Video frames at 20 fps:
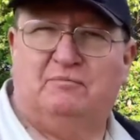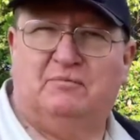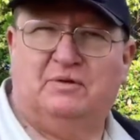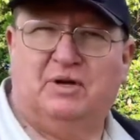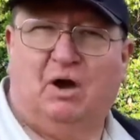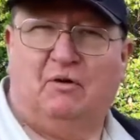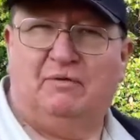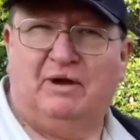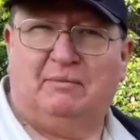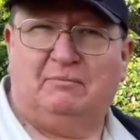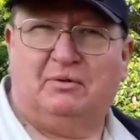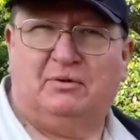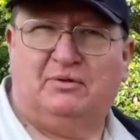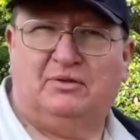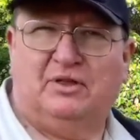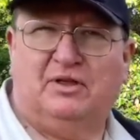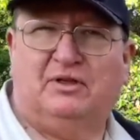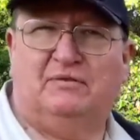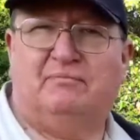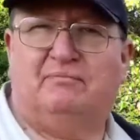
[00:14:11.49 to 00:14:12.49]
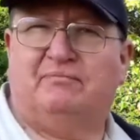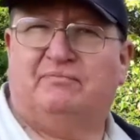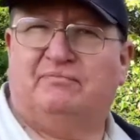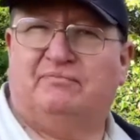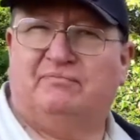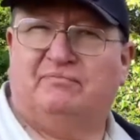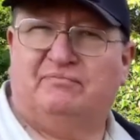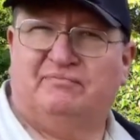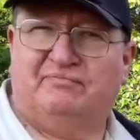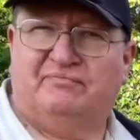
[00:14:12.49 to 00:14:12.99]
November the
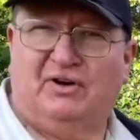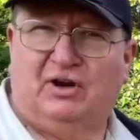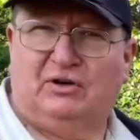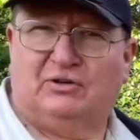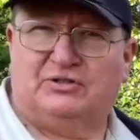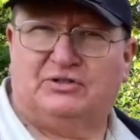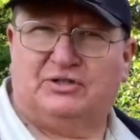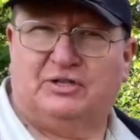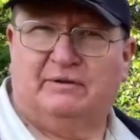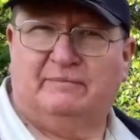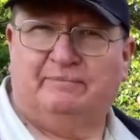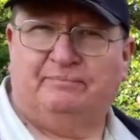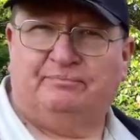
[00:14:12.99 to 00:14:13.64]
first.